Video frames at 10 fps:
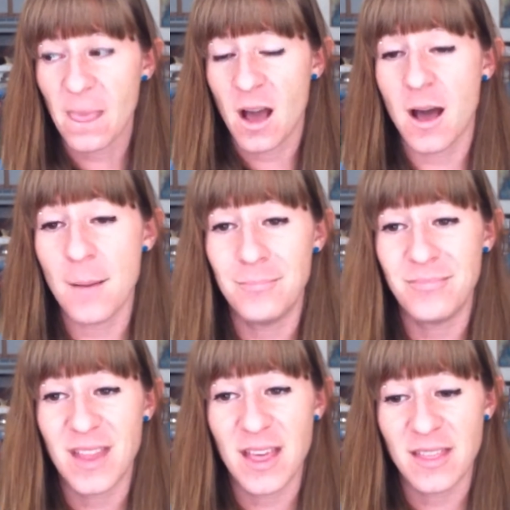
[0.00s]
Um,
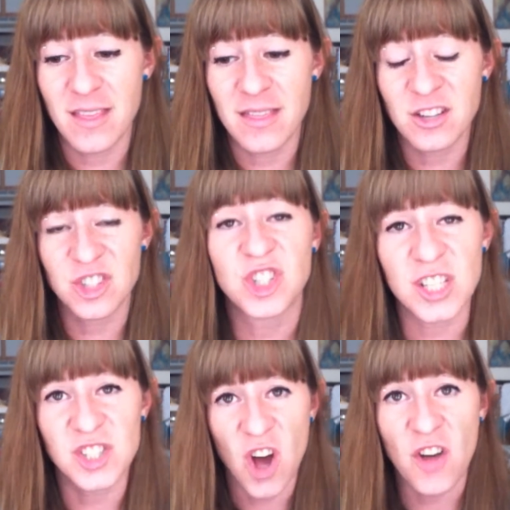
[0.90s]
there's
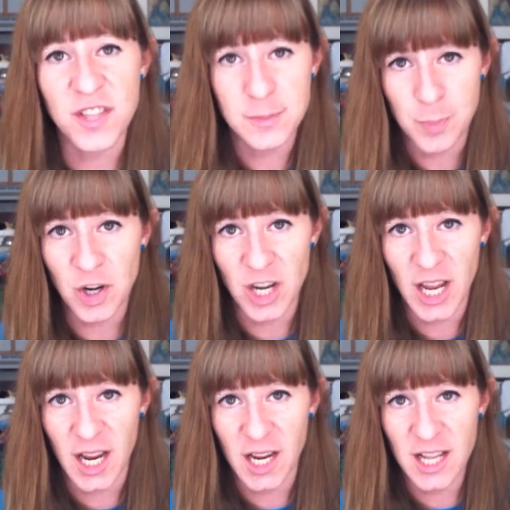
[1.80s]
just all this
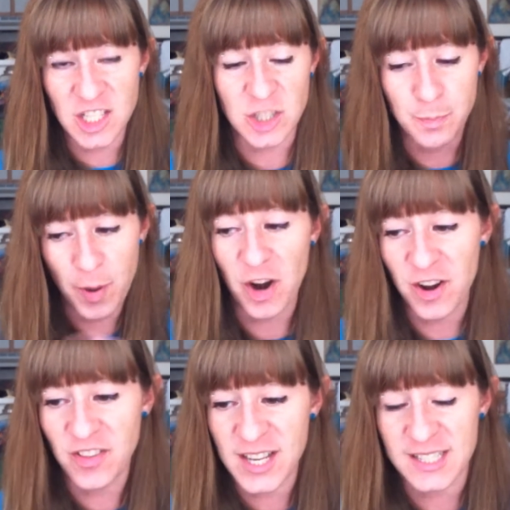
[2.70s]
burning. Just
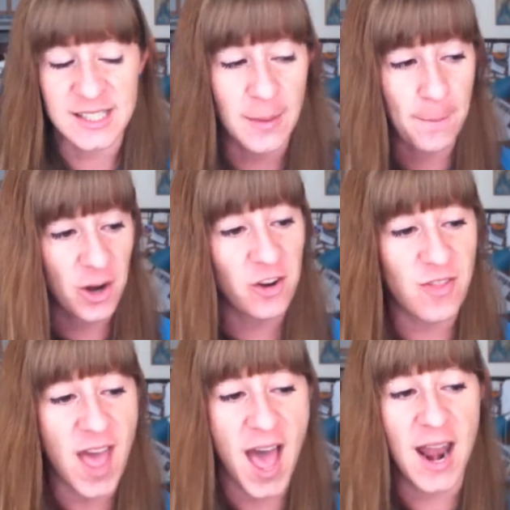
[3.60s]
burn this and
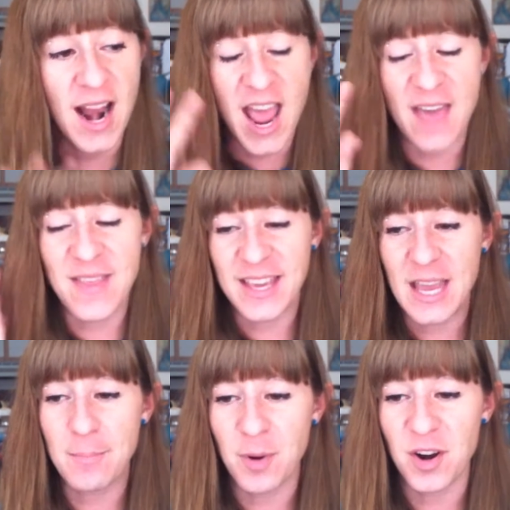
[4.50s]
burn that. And they
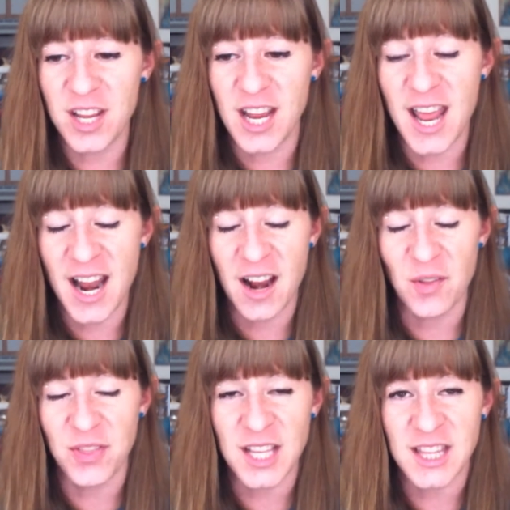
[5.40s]
keep burning it, and I
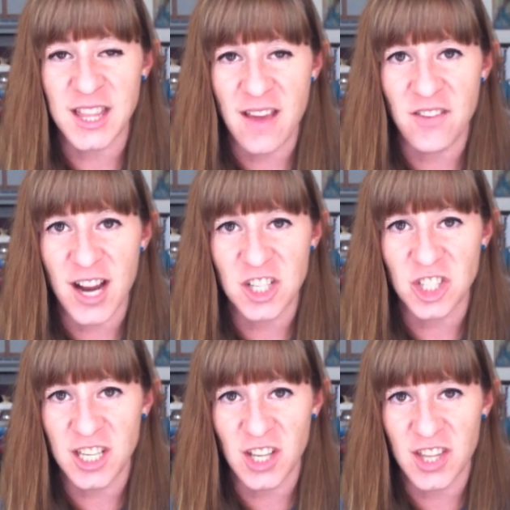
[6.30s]
don't think they ever
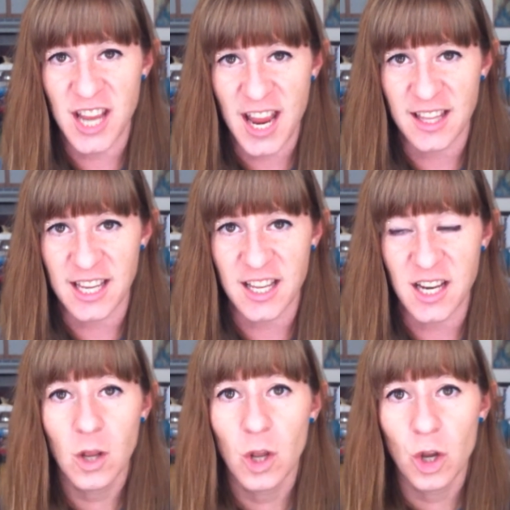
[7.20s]
actually kill the alien.
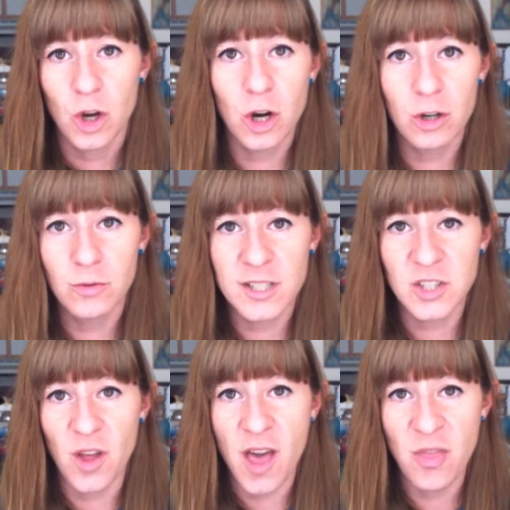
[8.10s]
Kurt
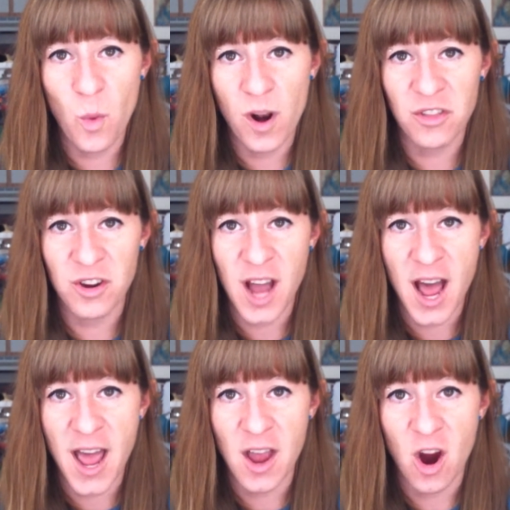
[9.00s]
Russell and the one other
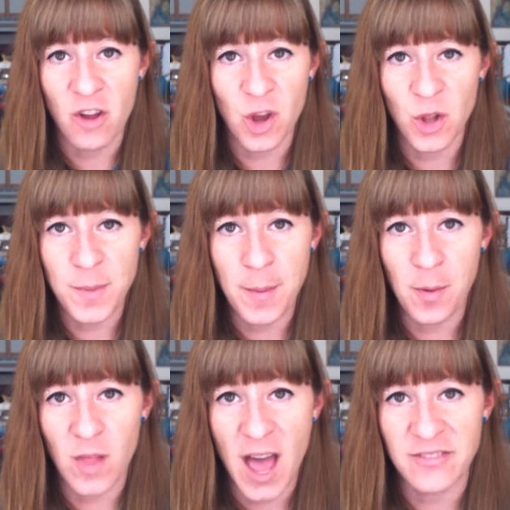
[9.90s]
guy are the only
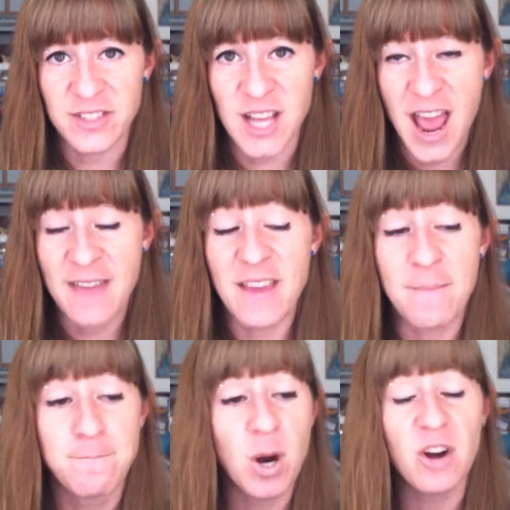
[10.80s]
people left, and they
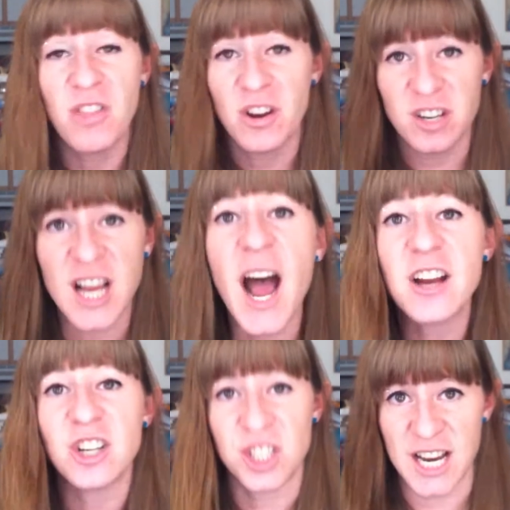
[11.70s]
burned their
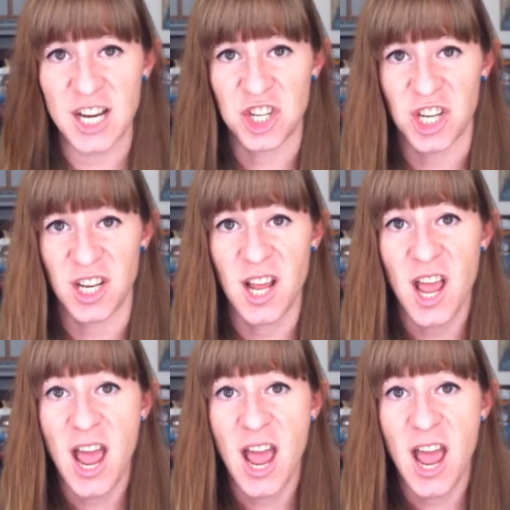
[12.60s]
entire station,